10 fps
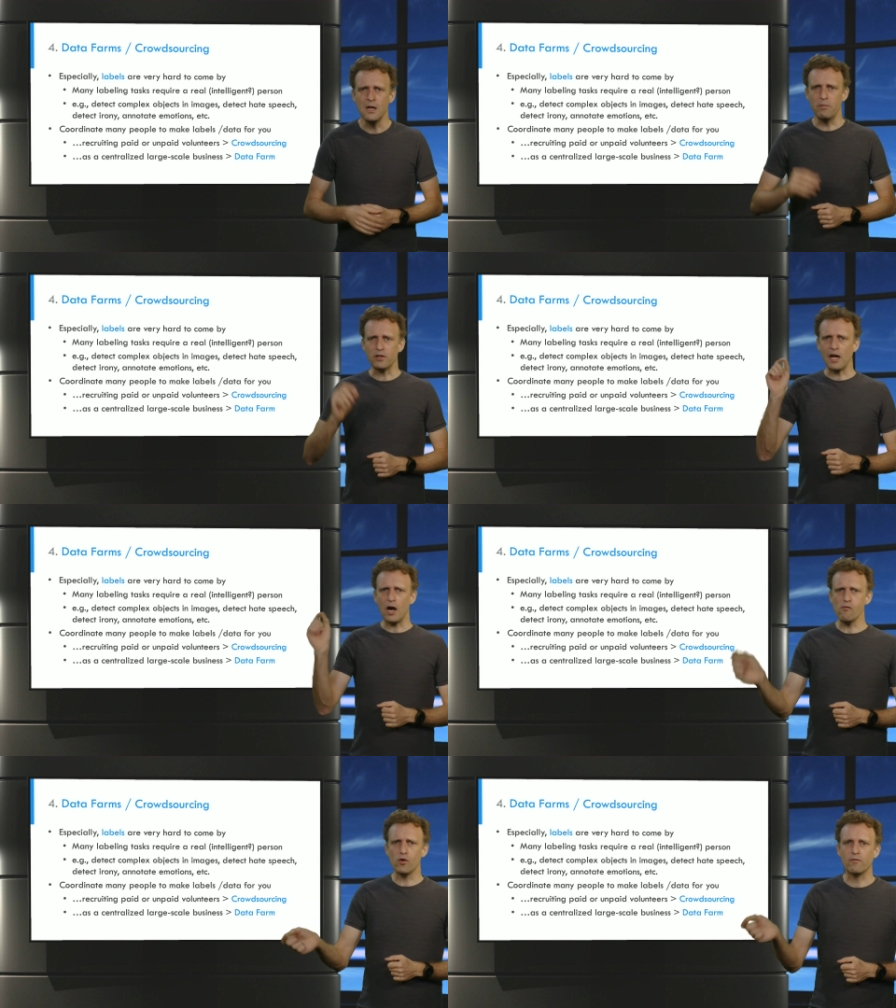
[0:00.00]
But
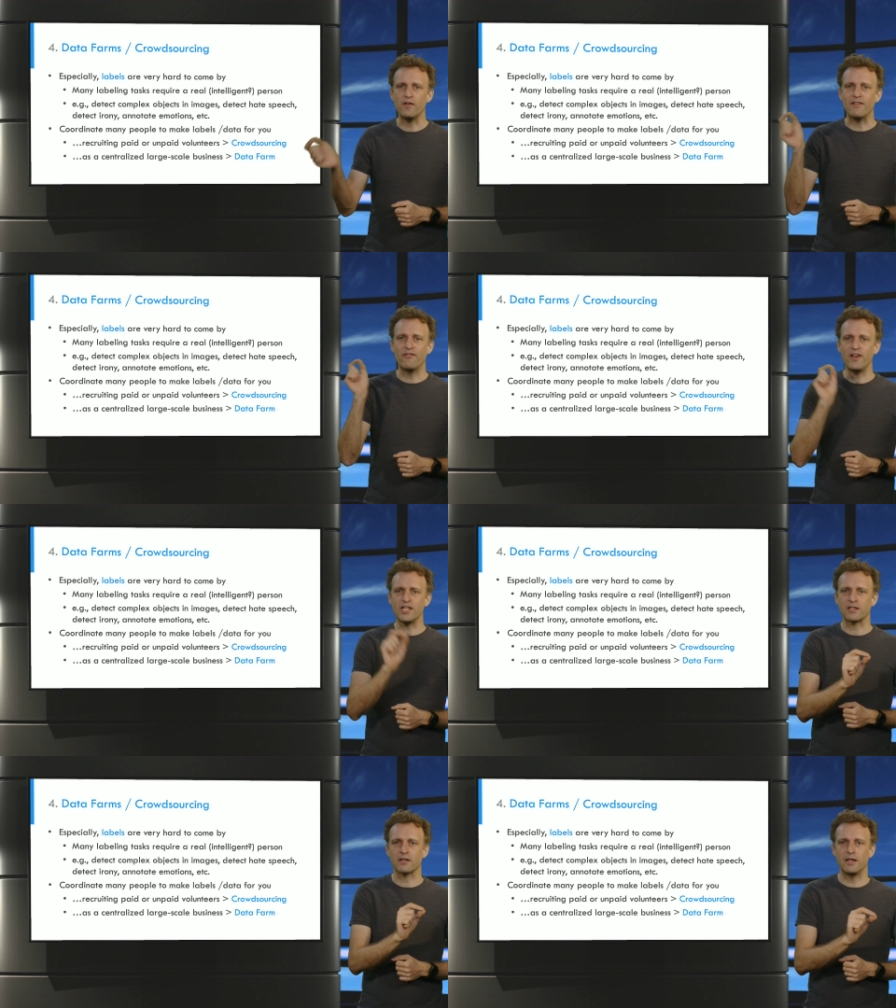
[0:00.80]
how would we
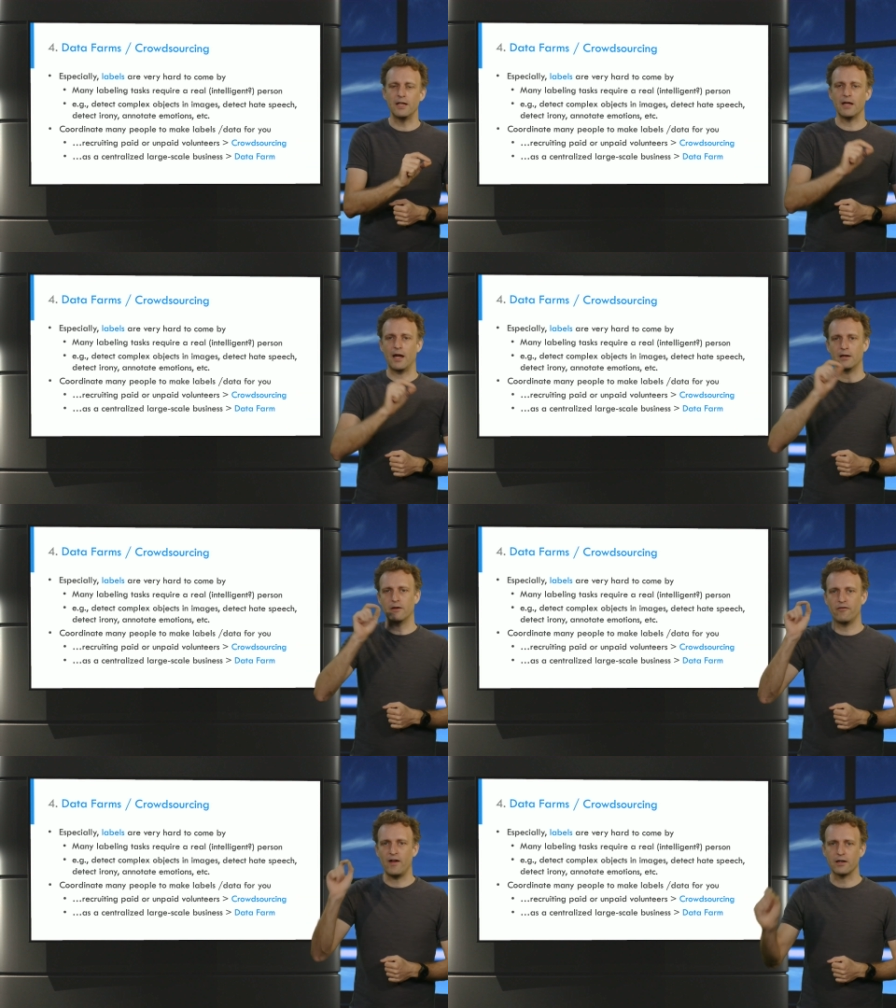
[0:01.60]
efficiently and
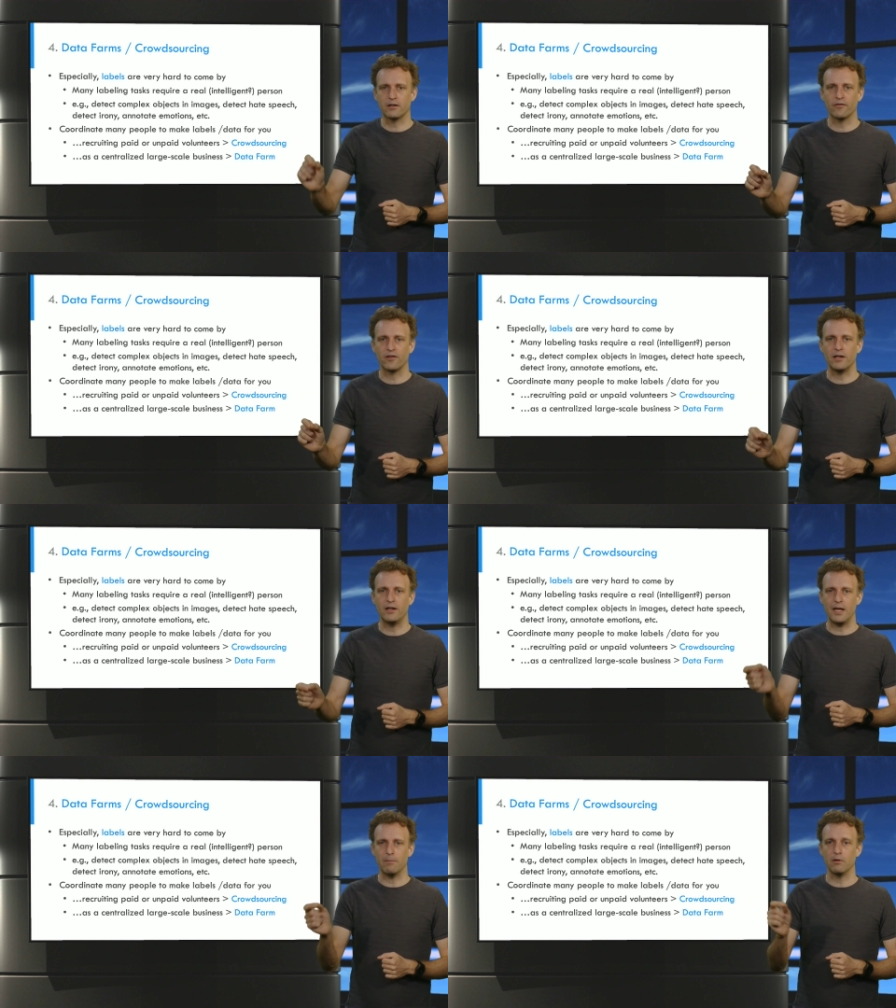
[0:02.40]
effectively
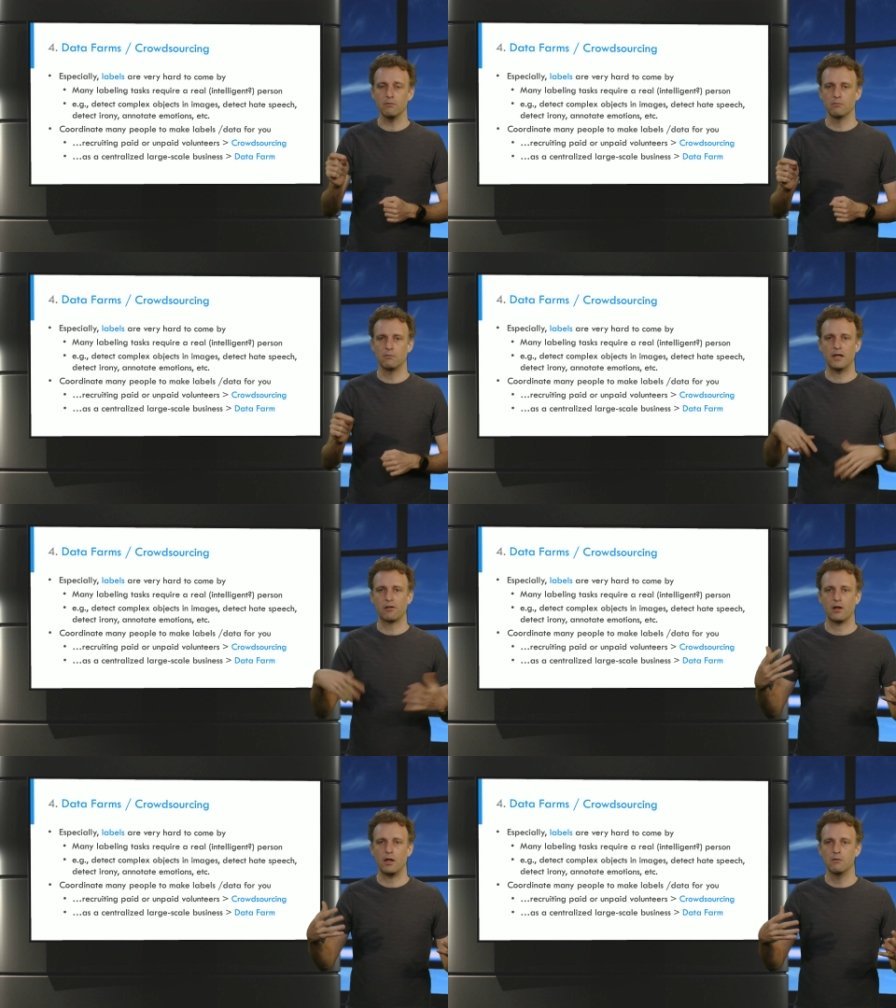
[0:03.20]
label,
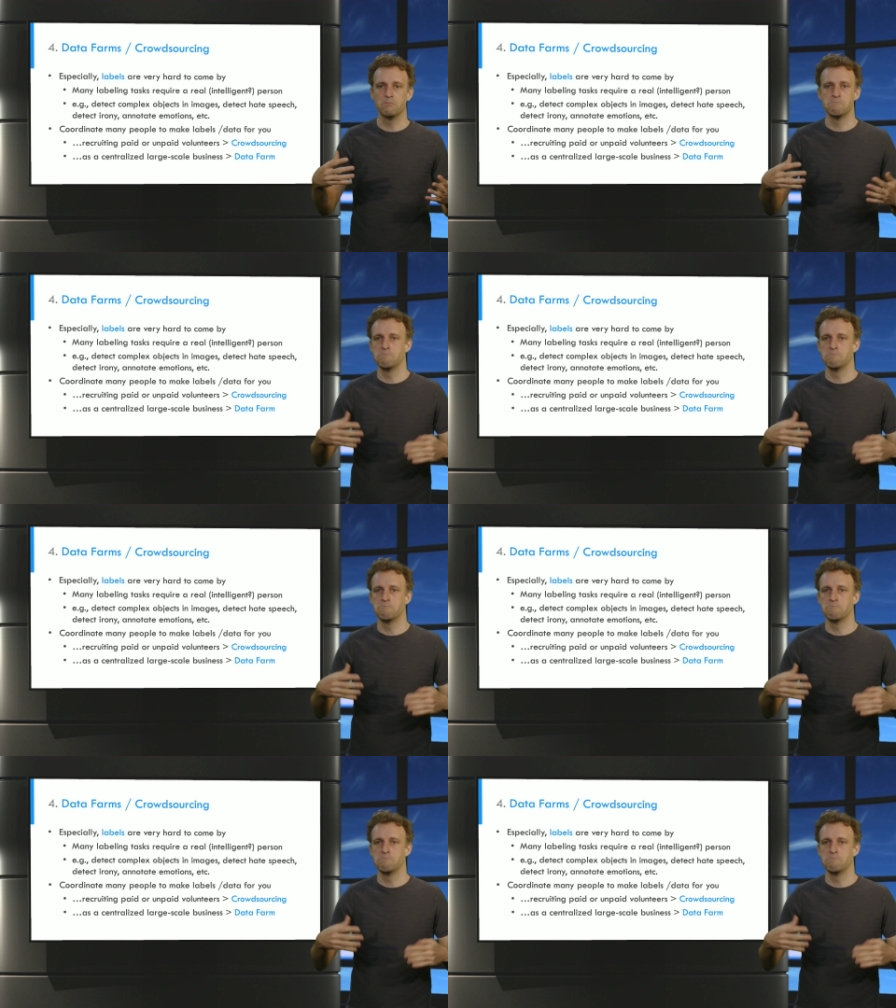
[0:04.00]
let's say,